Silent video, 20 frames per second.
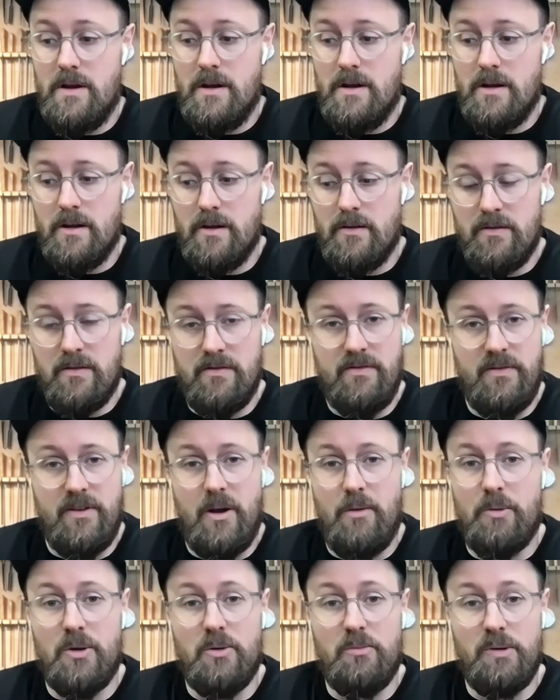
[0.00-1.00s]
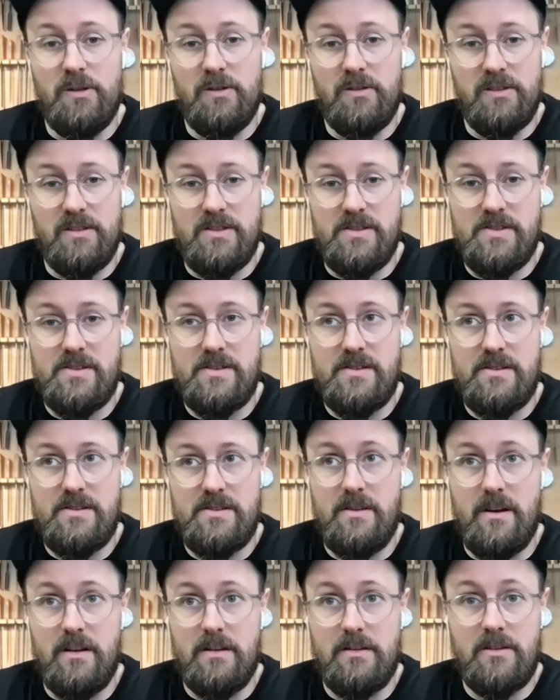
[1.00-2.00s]
the phenomenal builders
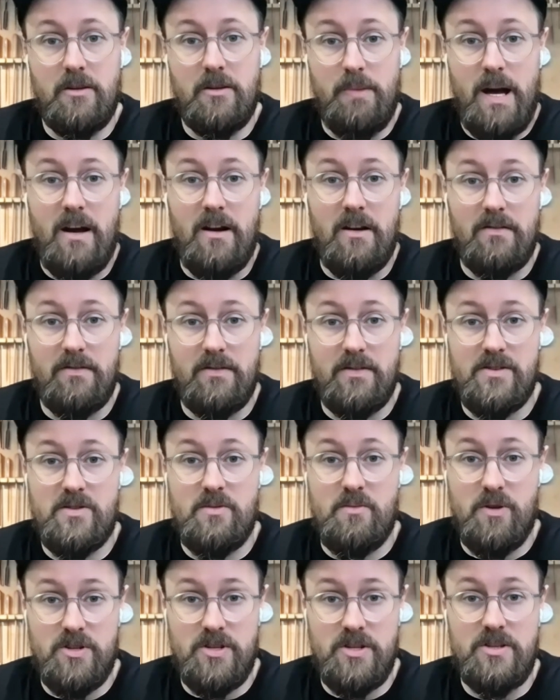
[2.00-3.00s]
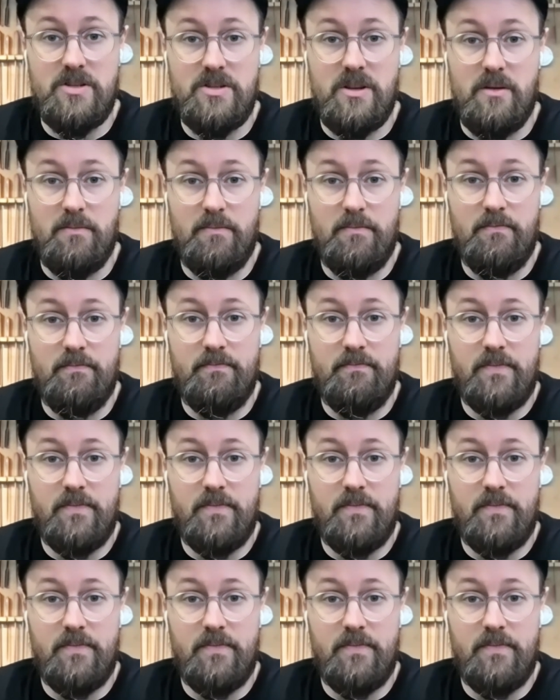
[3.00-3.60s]
that had come out of the Samoji shop